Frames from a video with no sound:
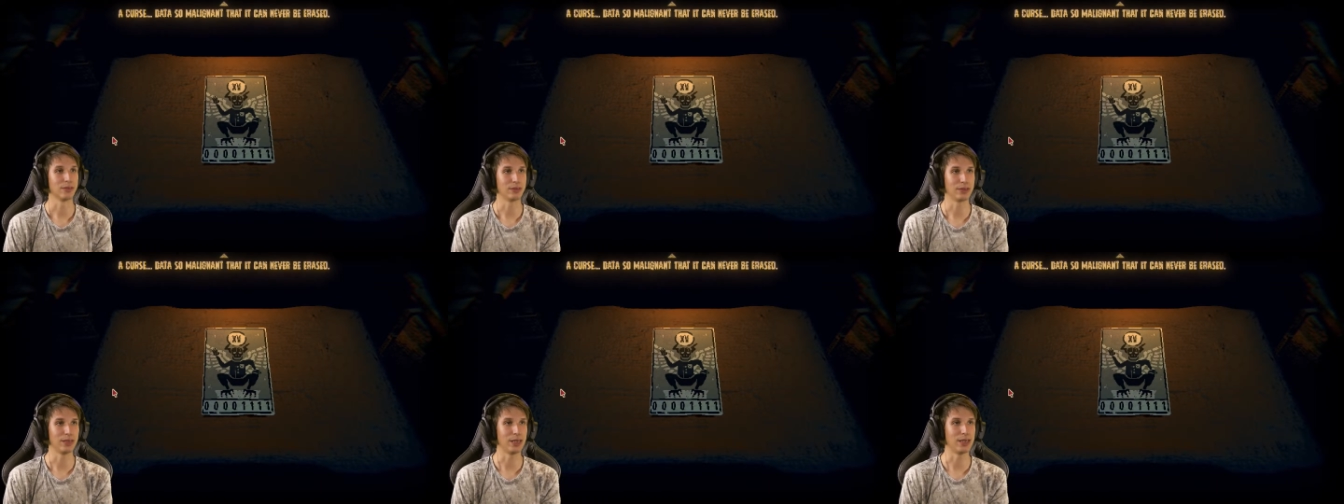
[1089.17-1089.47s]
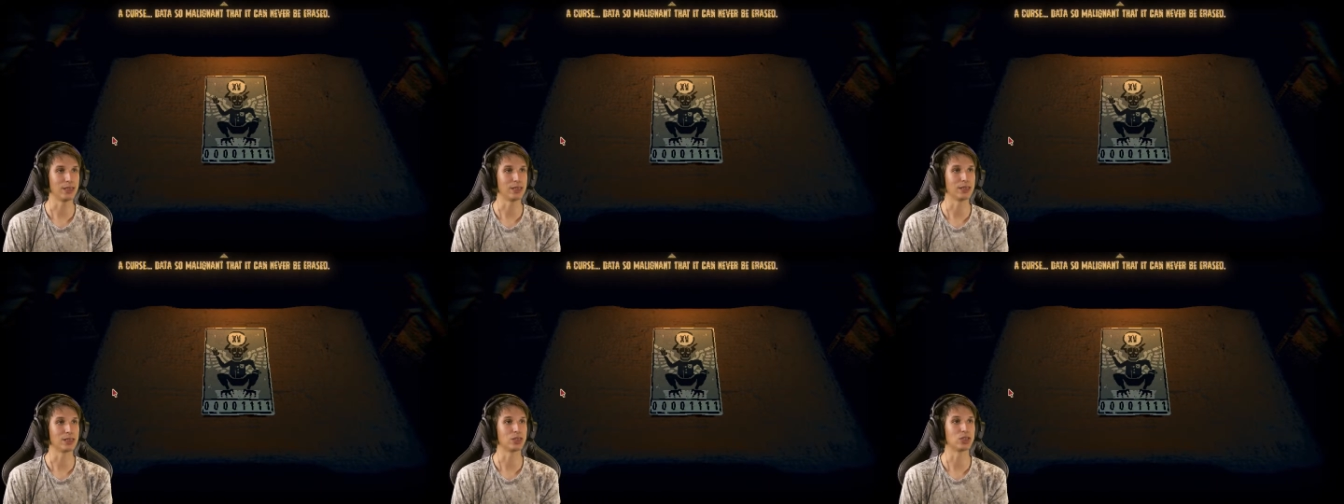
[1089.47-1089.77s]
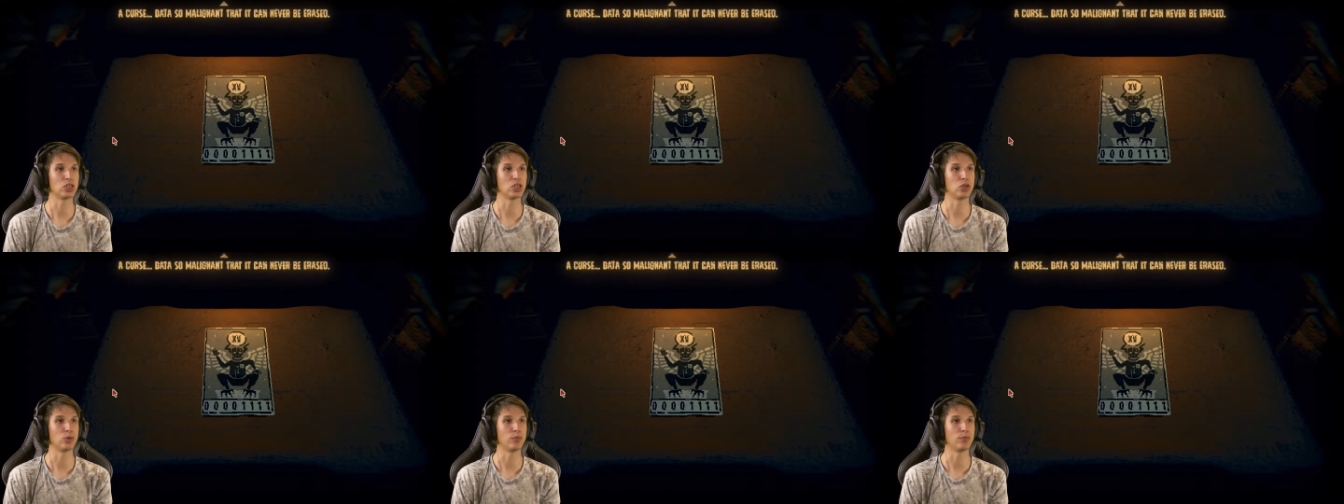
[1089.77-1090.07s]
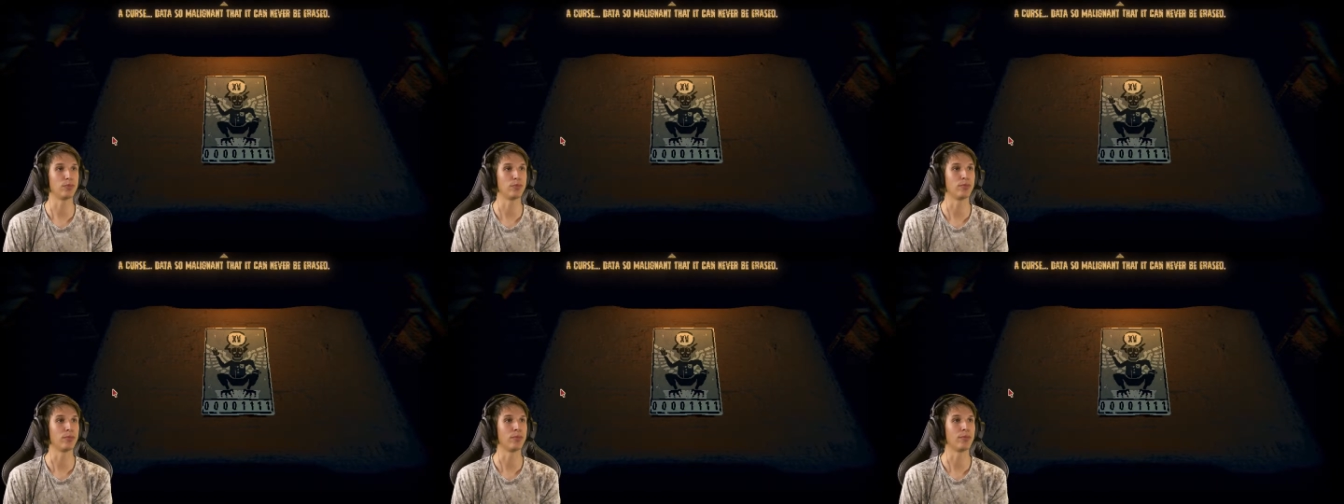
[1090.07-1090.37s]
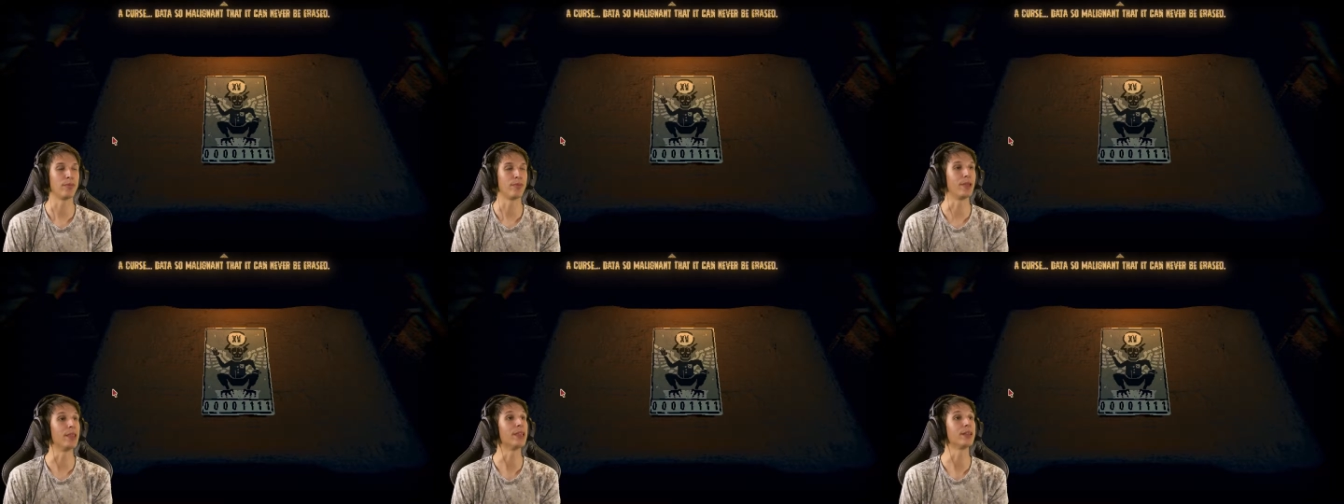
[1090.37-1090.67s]
Data so
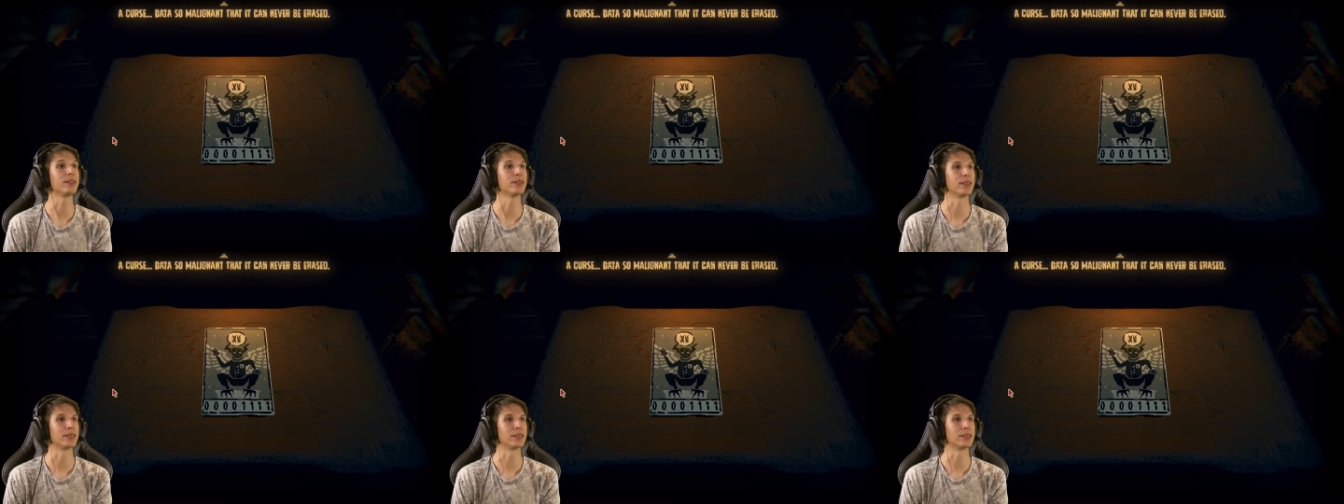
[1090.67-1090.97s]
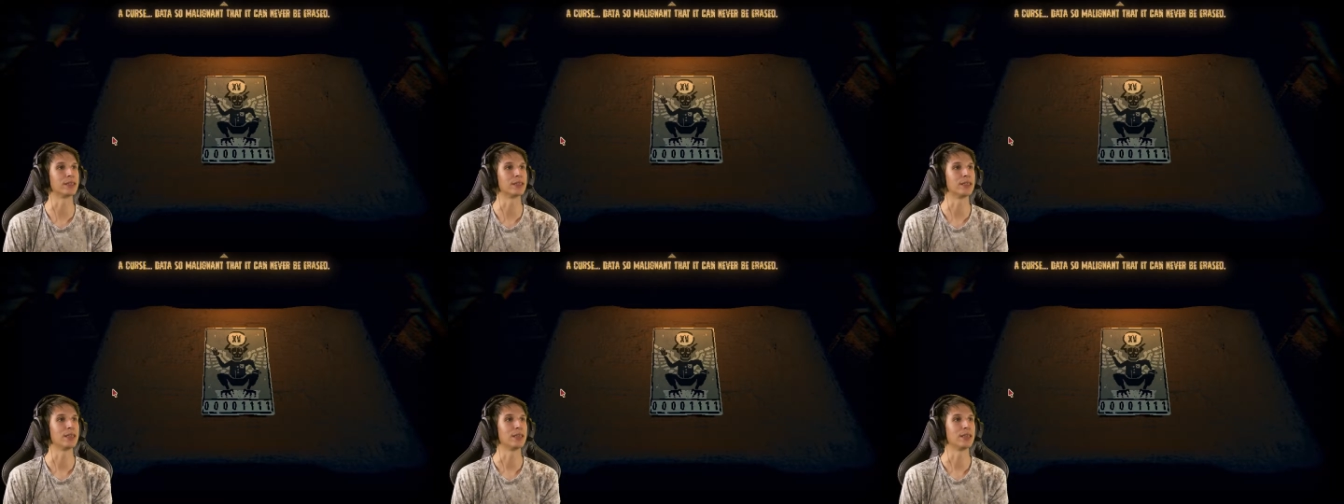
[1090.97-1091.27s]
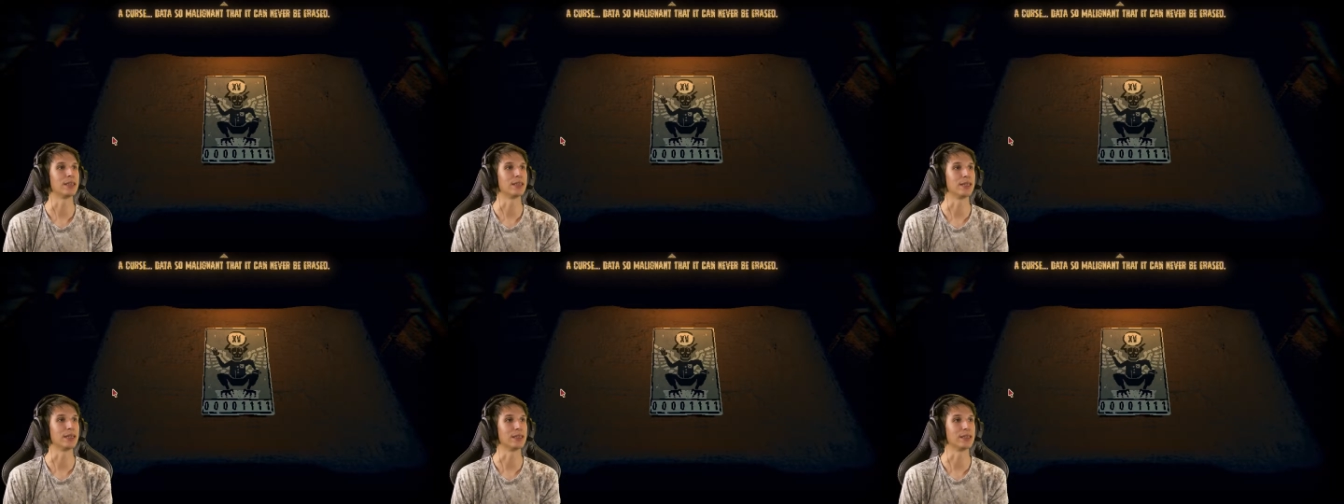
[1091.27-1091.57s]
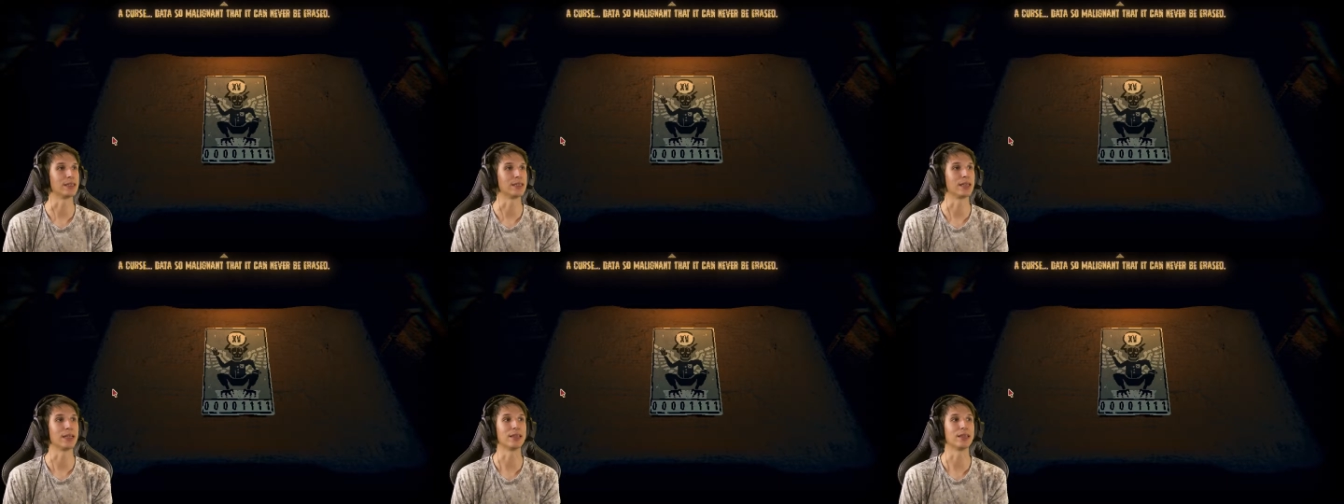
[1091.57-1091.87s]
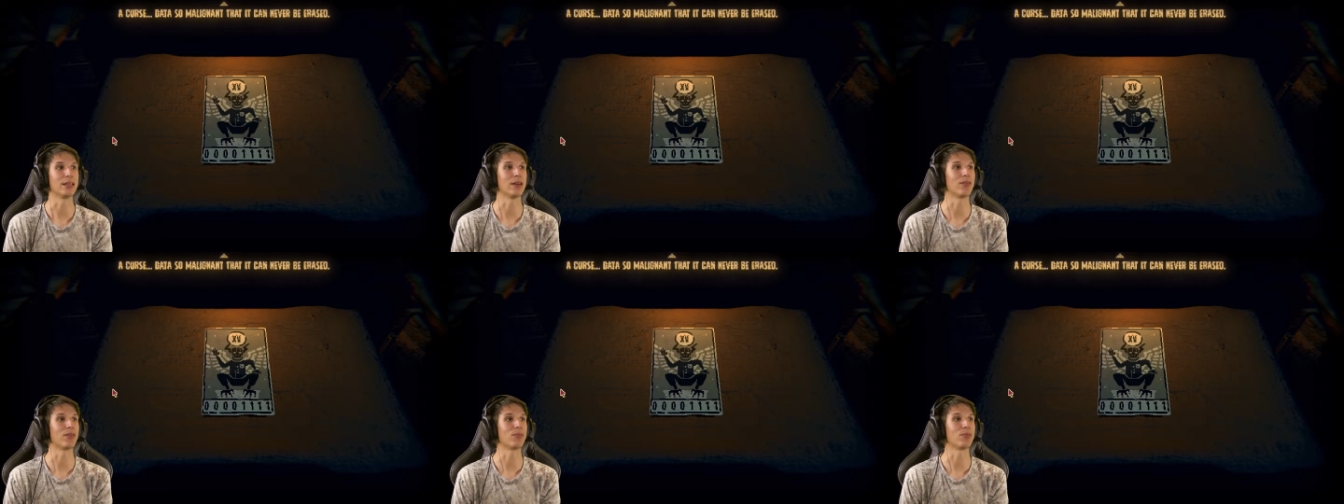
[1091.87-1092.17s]
malignant that it
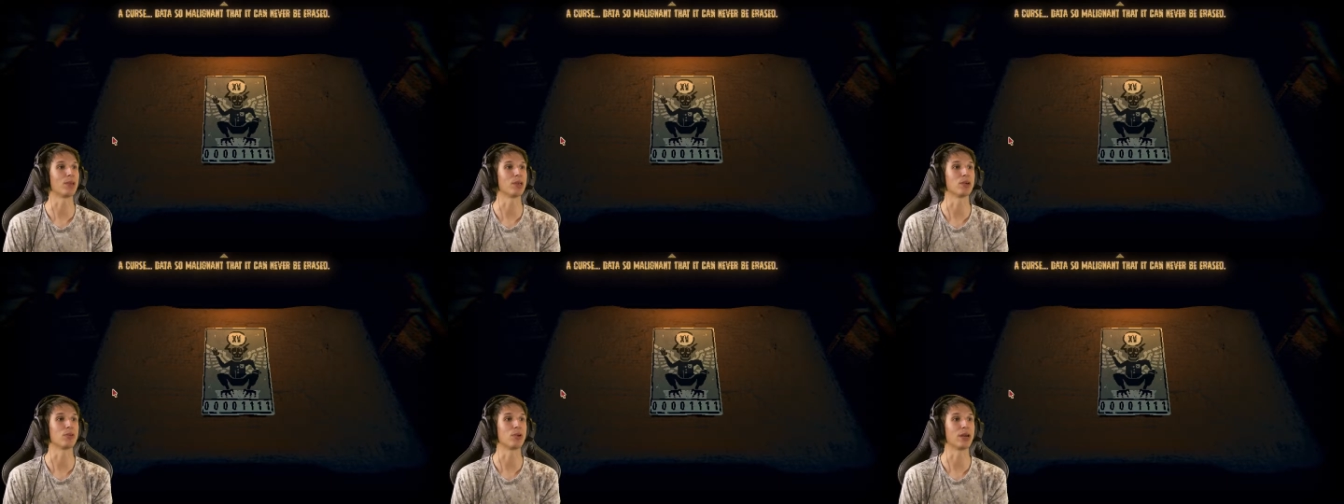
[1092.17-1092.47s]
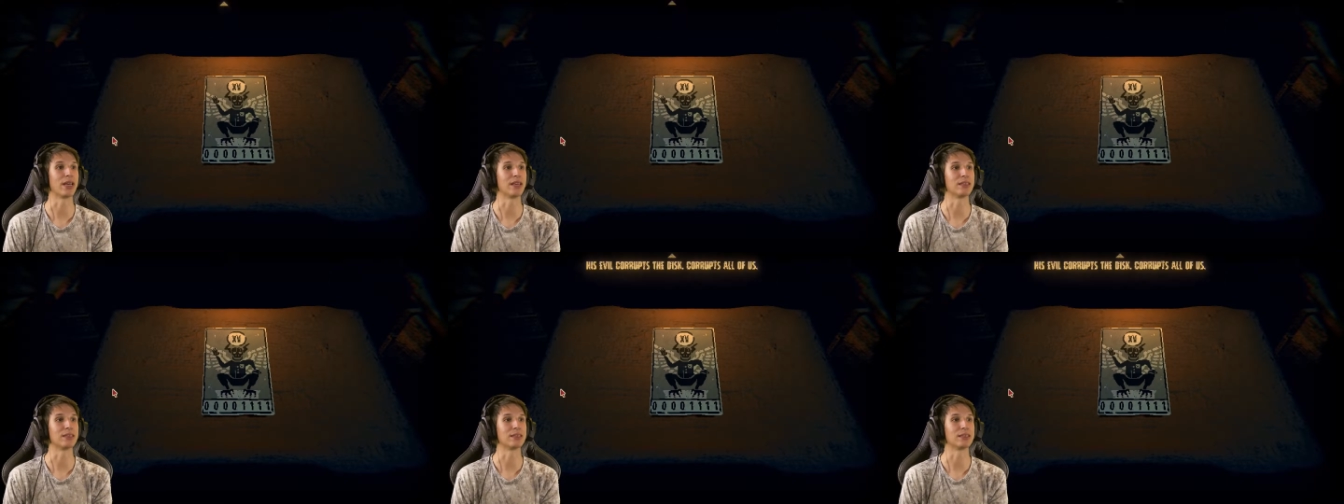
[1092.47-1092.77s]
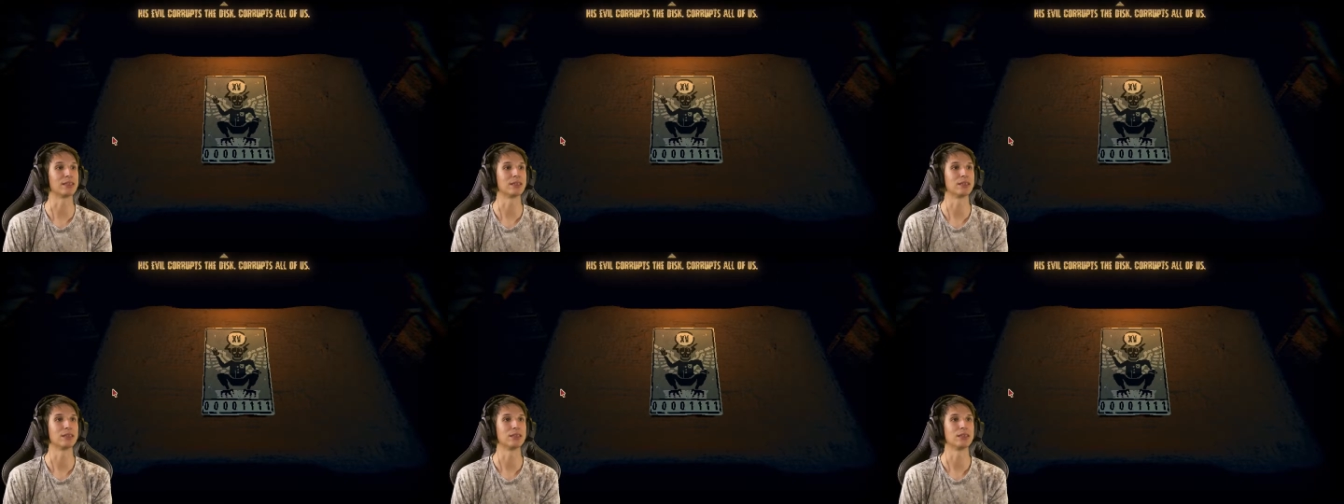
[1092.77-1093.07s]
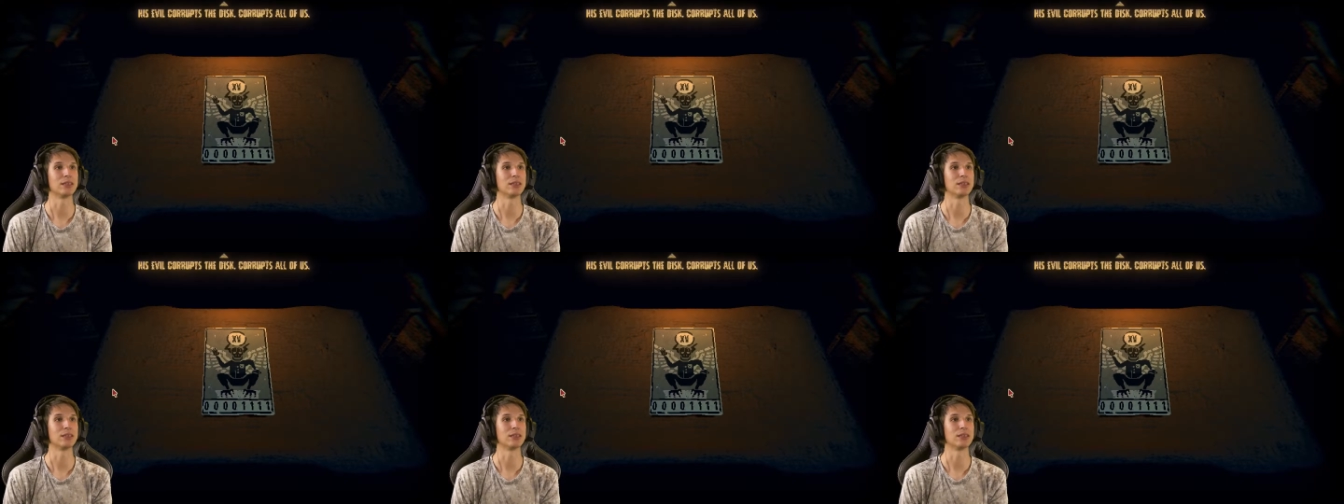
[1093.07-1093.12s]
can never be erased.